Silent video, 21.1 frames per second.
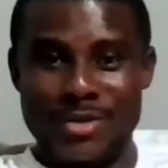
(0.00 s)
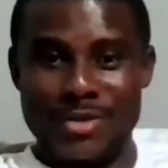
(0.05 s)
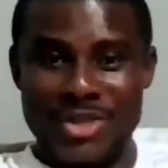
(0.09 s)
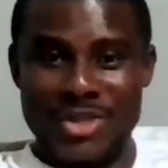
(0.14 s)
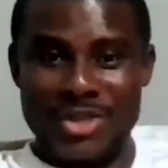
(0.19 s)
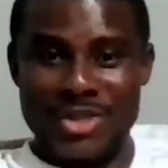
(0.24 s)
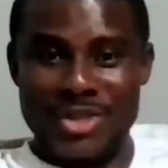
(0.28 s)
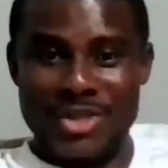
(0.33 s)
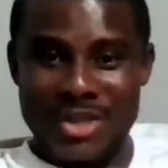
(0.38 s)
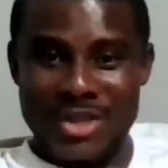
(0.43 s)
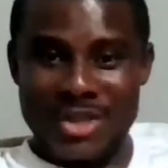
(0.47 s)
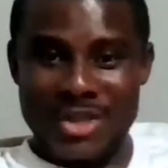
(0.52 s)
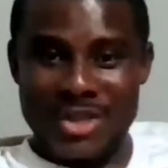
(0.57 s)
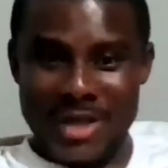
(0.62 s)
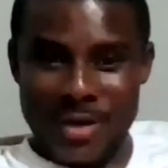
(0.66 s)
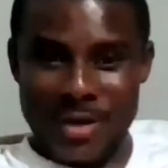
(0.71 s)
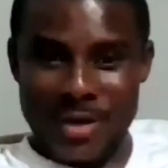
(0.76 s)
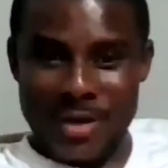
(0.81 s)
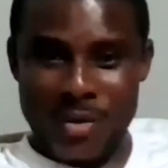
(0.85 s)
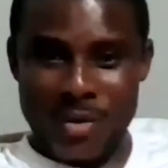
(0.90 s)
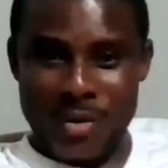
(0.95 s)
social
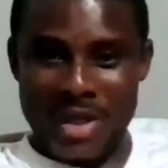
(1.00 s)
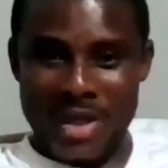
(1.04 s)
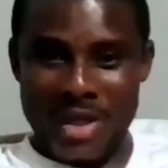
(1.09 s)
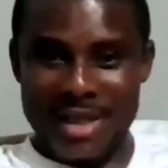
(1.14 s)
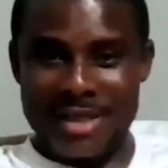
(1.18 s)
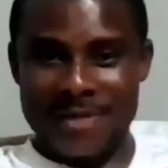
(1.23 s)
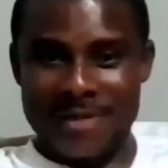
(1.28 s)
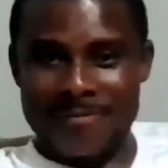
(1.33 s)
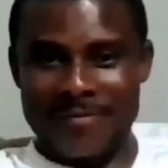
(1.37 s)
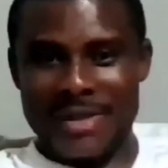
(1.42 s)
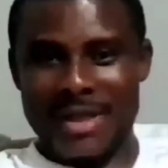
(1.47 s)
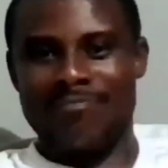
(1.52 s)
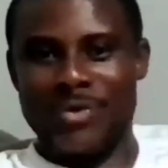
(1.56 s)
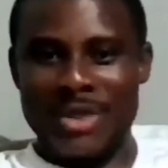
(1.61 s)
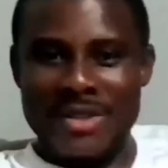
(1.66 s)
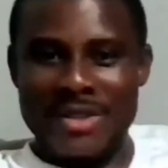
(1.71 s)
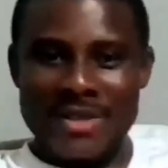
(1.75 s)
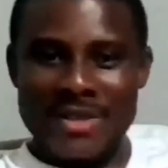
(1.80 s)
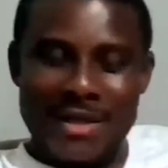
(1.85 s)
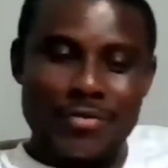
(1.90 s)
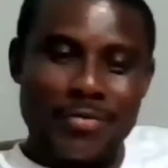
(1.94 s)
work,
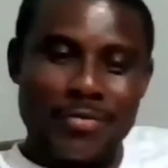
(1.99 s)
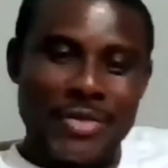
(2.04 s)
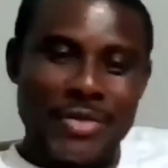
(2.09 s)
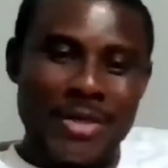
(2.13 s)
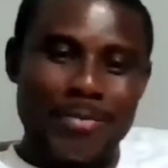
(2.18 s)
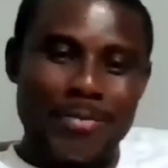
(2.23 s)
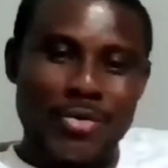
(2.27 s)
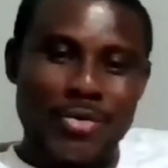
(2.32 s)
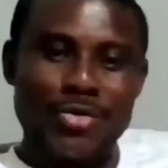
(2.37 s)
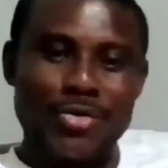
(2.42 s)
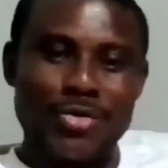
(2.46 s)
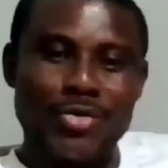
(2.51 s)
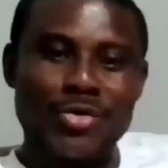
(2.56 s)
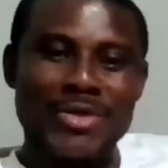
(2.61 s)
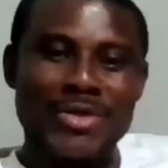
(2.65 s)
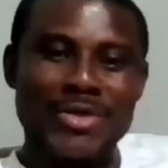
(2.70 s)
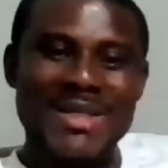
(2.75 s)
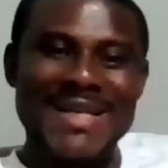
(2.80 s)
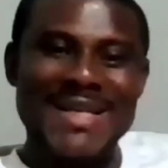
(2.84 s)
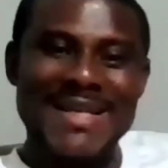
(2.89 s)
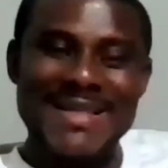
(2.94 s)
reaching out to
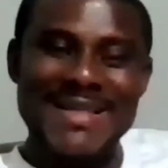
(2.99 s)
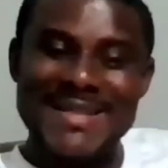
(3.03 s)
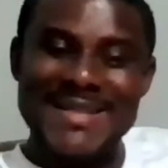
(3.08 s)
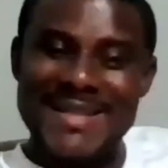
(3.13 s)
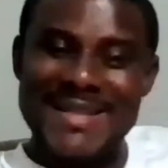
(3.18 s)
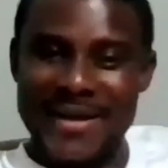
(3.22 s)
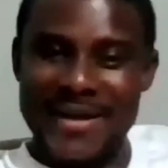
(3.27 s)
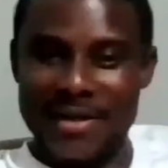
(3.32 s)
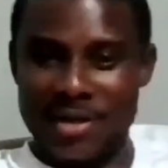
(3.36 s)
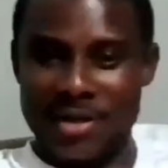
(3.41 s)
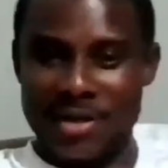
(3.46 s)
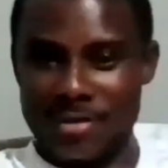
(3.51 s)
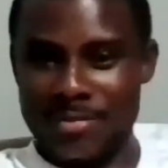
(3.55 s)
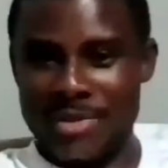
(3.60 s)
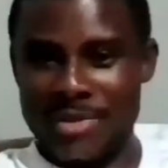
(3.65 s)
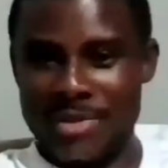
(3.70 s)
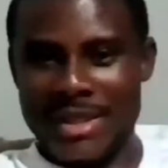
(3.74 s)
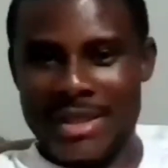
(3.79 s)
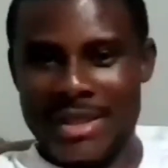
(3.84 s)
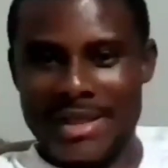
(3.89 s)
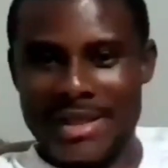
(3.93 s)
people who need
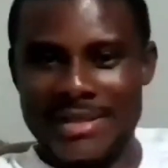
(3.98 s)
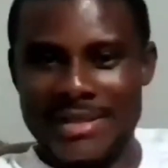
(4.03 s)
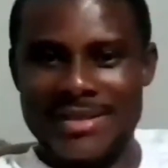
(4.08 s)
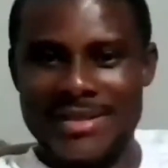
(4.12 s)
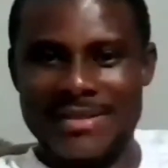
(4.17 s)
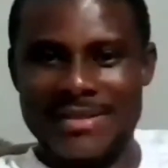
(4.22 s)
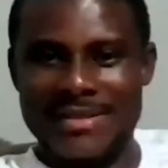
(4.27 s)
help.